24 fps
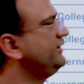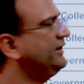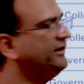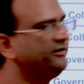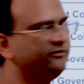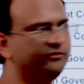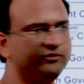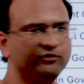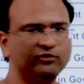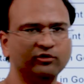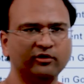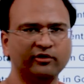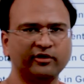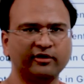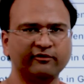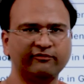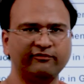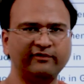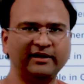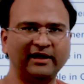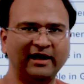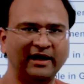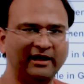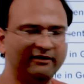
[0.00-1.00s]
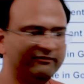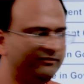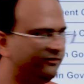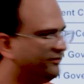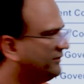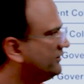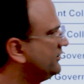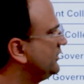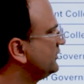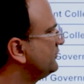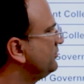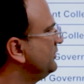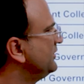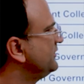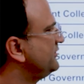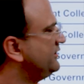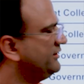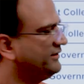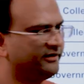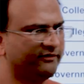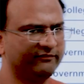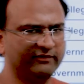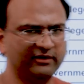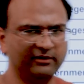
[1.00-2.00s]
seats, you roughly have this much
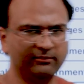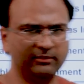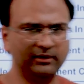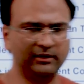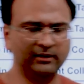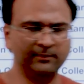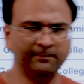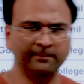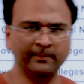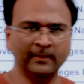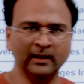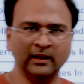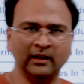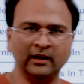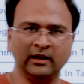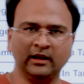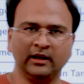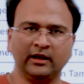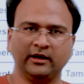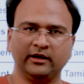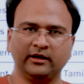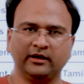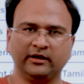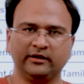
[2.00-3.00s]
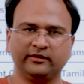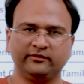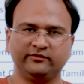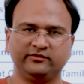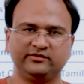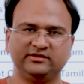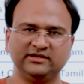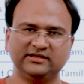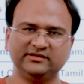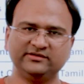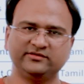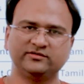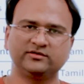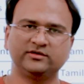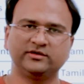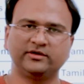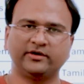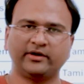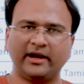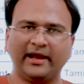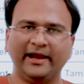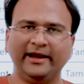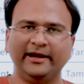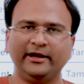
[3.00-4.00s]
seats available. Just
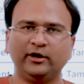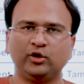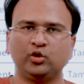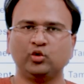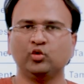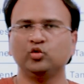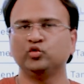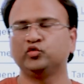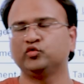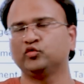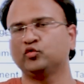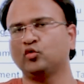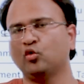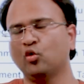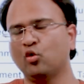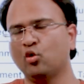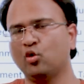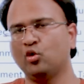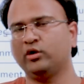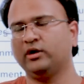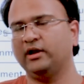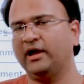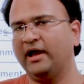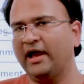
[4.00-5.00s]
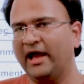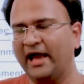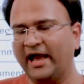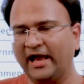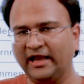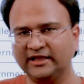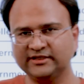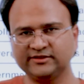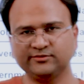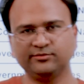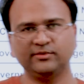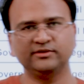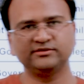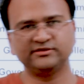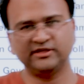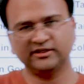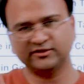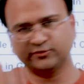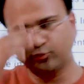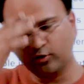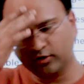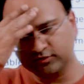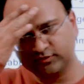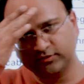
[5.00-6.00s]
try to score as much
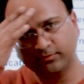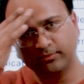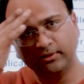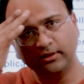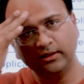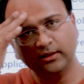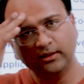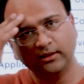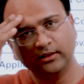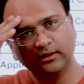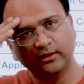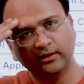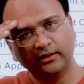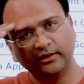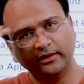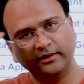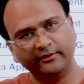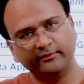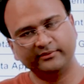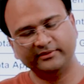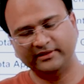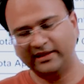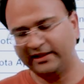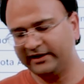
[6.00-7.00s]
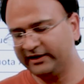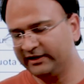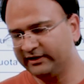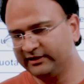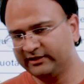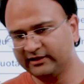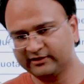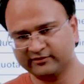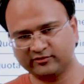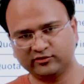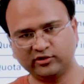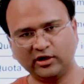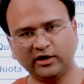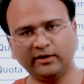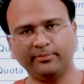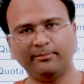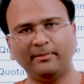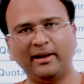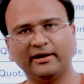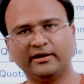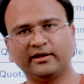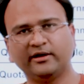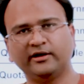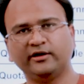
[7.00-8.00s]
as possible. Then it does not
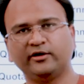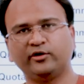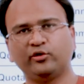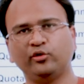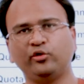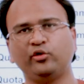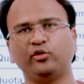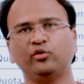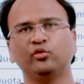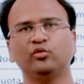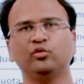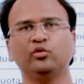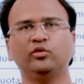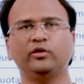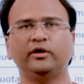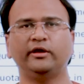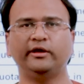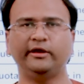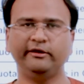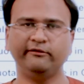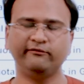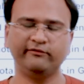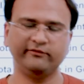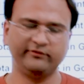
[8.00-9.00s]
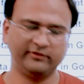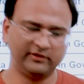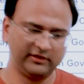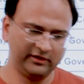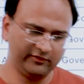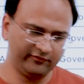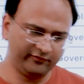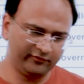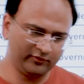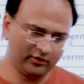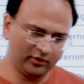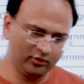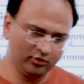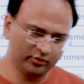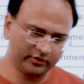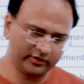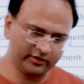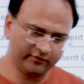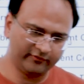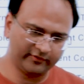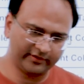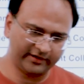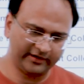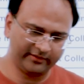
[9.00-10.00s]
matter to you if, if you're
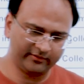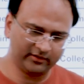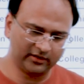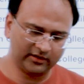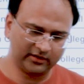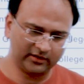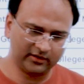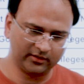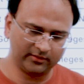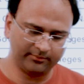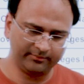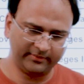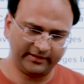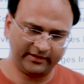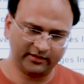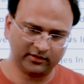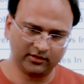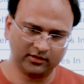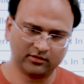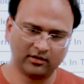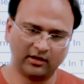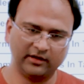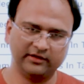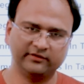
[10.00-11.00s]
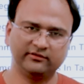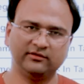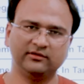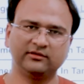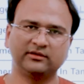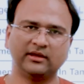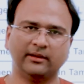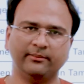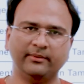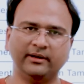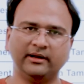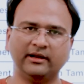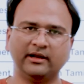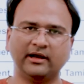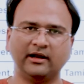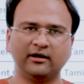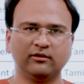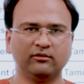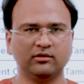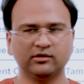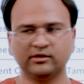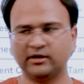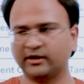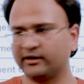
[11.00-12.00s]
looking for a uh, medical college in Tamil
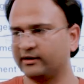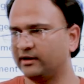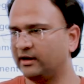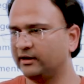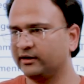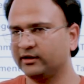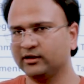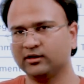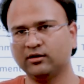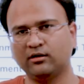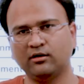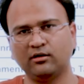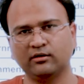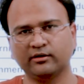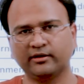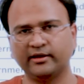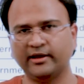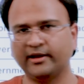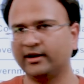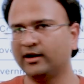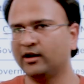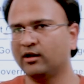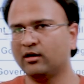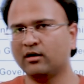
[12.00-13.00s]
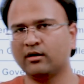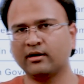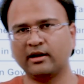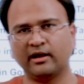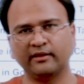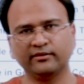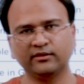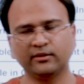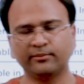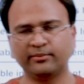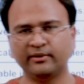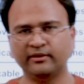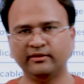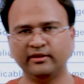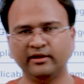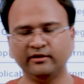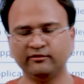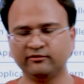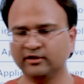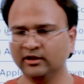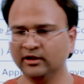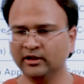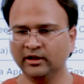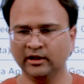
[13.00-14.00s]
Nadu or Karnataka or Kerala or Andhra Pradesh.